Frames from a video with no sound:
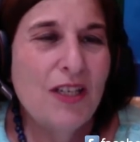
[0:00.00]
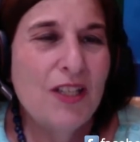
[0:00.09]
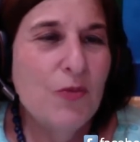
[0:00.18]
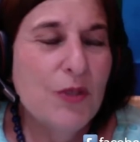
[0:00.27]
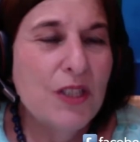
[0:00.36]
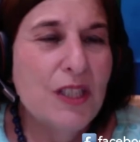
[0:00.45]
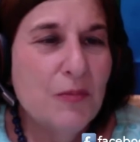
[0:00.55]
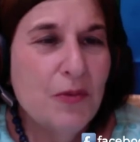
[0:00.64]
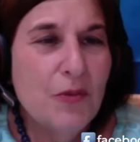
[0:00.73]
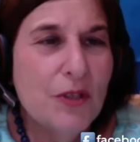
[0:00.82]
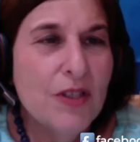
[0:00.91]
And it's really
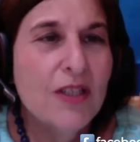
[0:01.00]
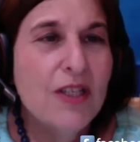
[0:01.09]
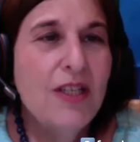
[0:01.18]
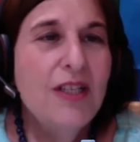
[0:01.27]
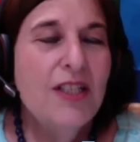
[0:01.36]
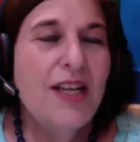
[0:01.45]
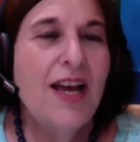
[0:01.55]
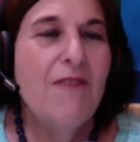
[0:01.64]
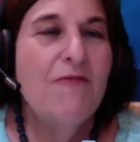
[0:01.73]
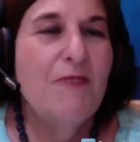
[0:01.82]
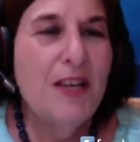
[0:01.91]
important to
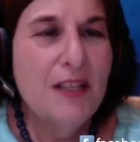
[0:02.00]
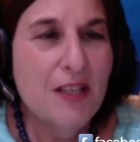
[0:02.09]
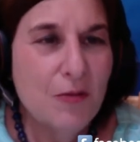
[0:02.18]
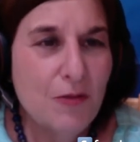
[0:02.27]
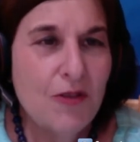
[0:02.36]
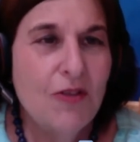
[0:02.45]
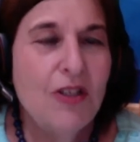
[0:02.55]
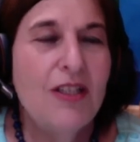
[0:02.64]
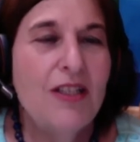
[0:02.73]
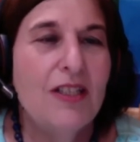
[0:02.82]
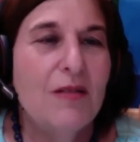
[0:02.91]
have faith
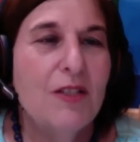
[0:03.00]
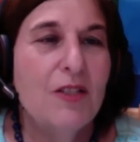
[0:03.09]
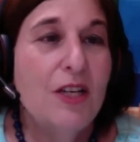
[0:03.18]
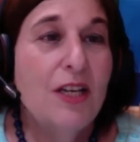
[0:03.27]
communities and,